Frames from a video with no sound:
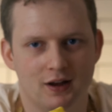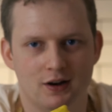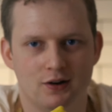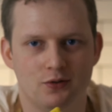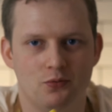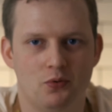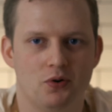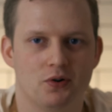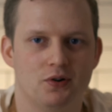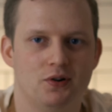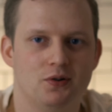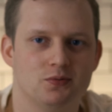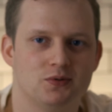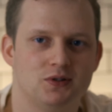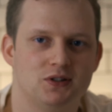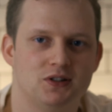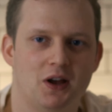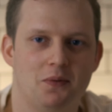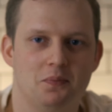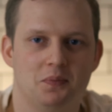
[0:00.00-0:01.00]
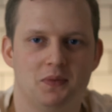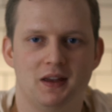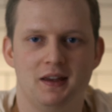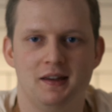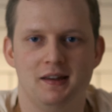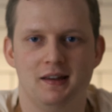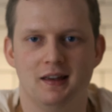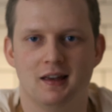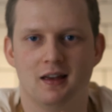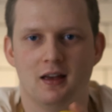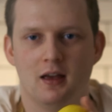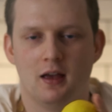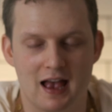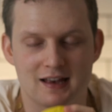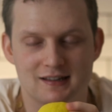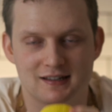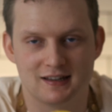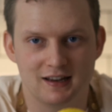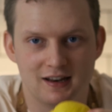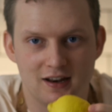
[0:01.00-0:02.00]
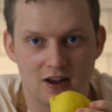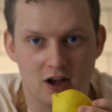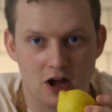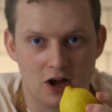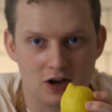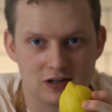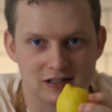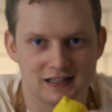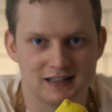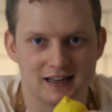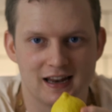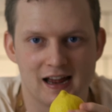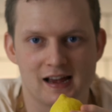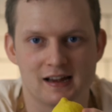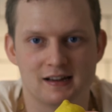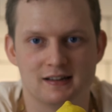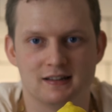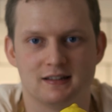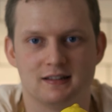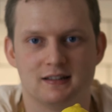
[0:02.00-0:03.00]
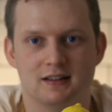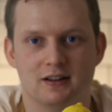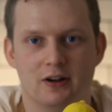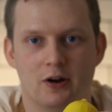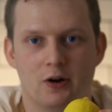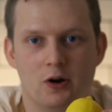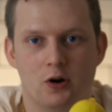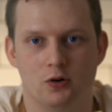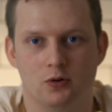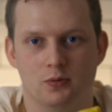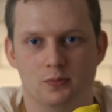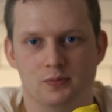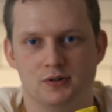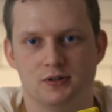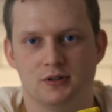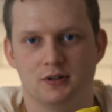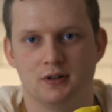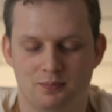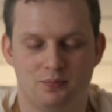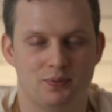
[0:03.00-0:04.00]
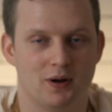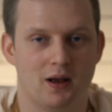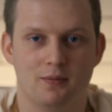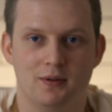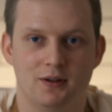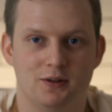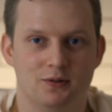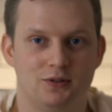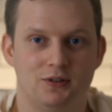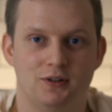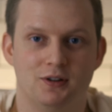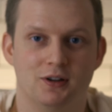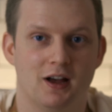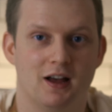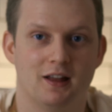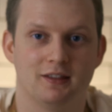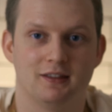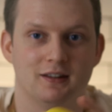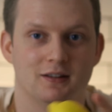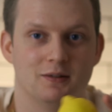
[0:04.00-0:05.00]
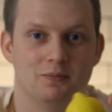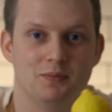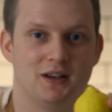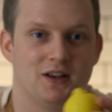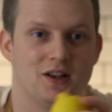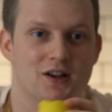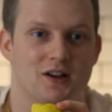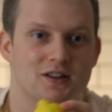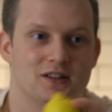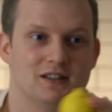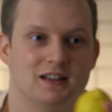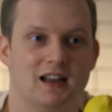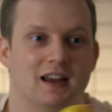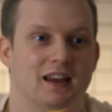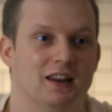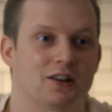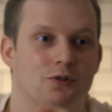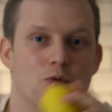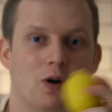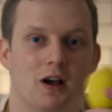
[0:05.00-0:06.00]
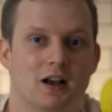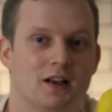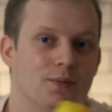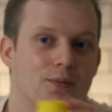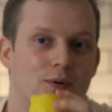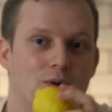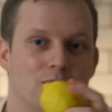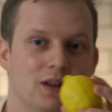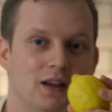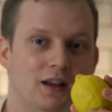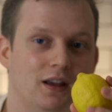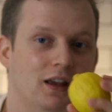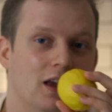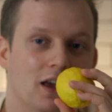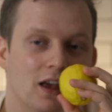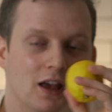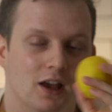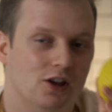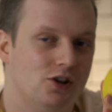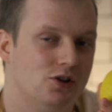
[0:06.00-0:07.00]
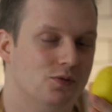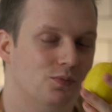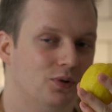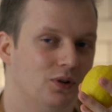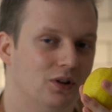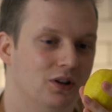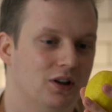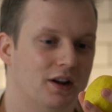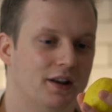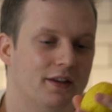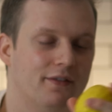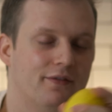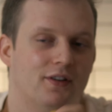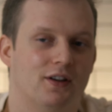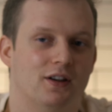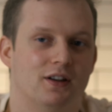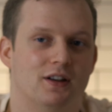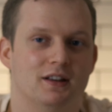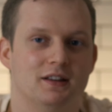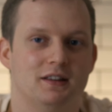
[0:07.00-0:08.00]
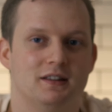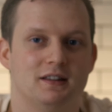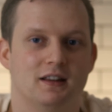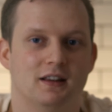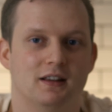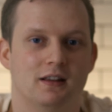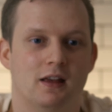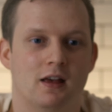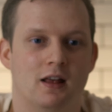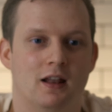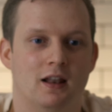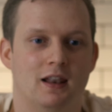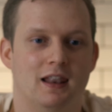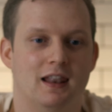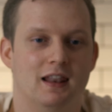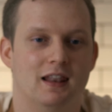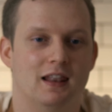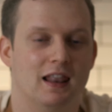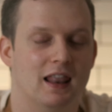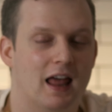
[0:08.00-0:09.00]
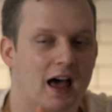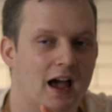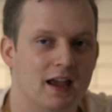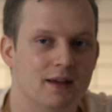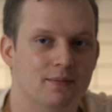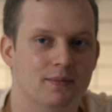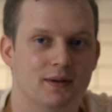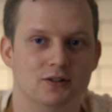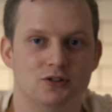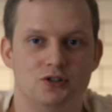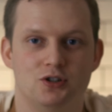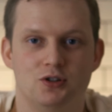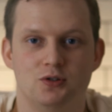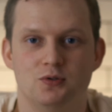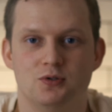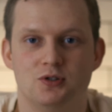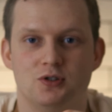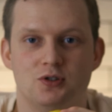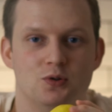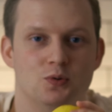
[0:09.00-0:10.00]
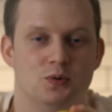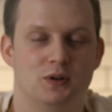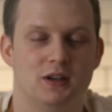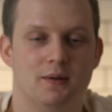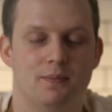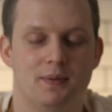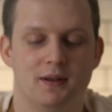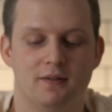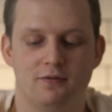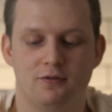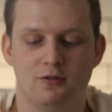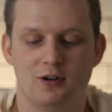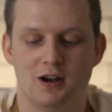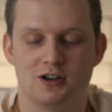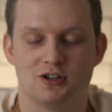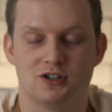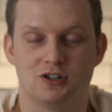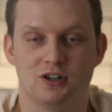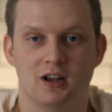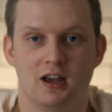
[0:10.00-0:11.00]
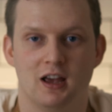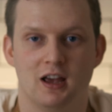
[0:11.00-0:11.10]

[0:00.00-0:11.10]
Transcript: know something? Acid oxidized herbs. Probably you thought because like in guacamole, you put a lot of lime juice to keep it fresh.